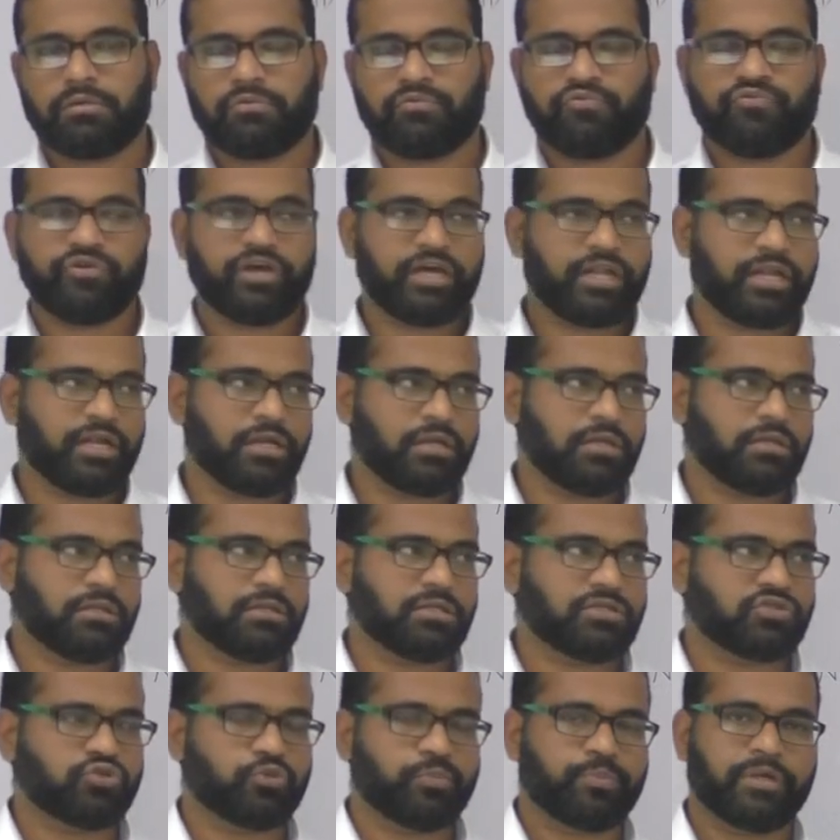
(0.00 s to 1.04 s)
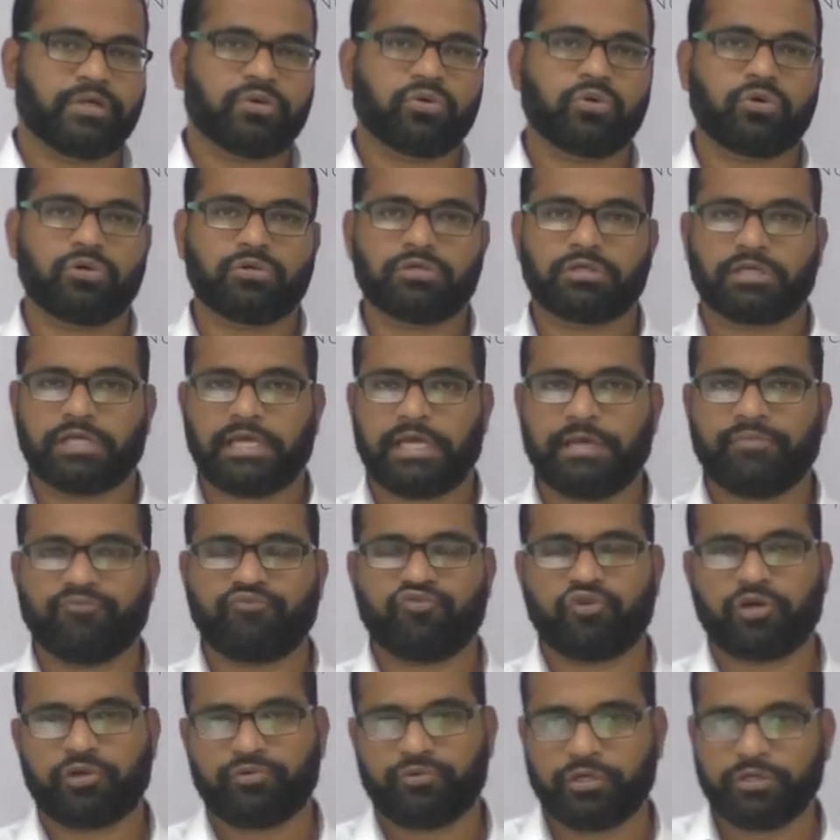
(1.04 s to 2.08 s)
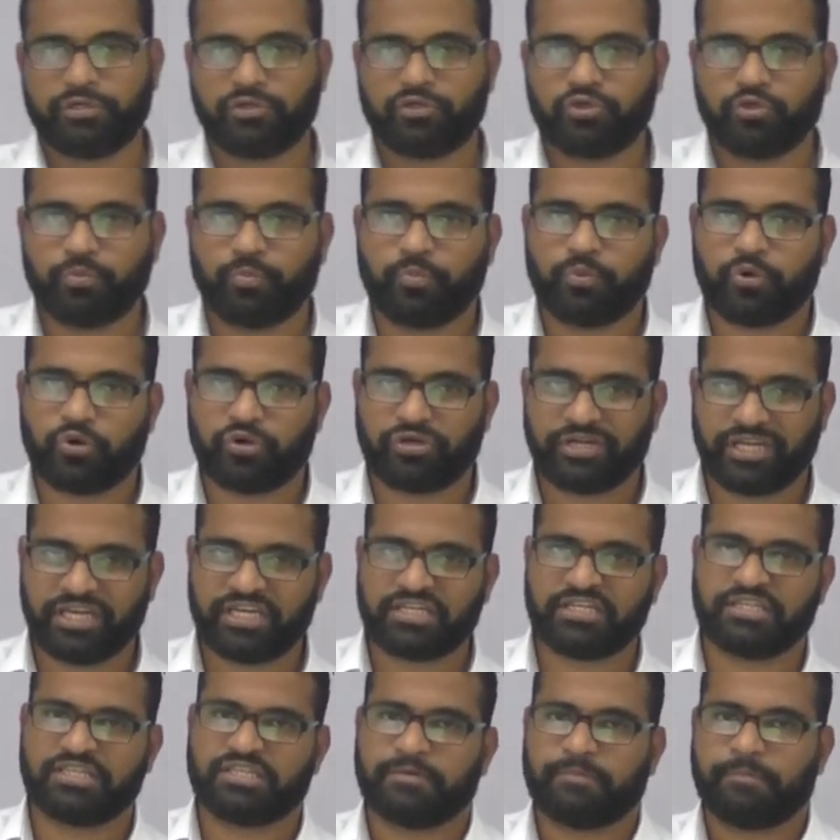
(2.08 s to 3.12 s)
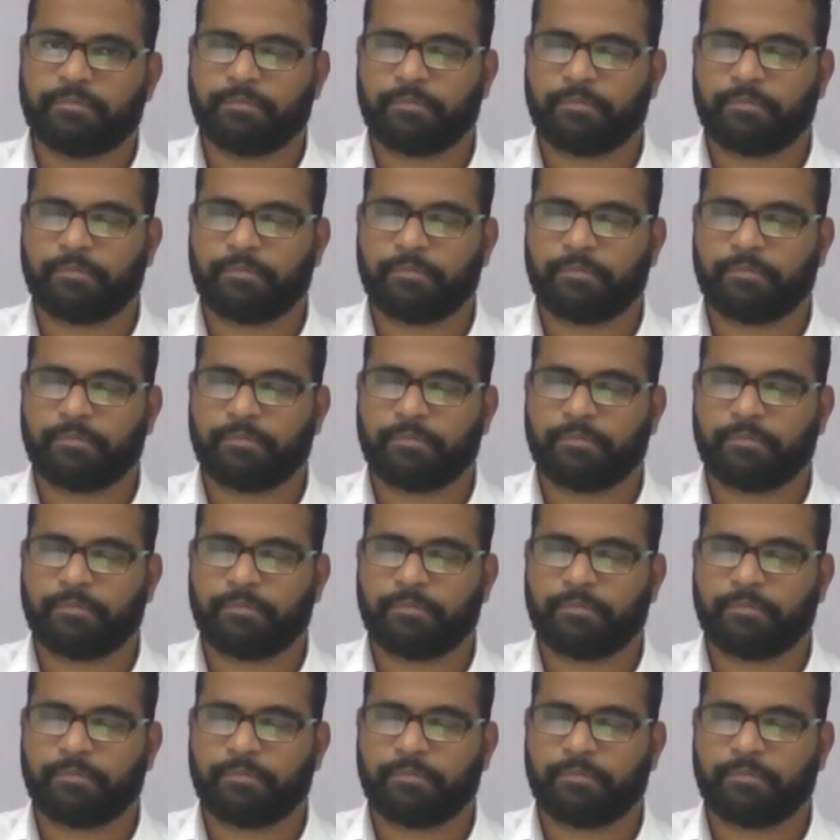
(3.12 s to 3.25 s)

wherein the Supreme Court came forward to protect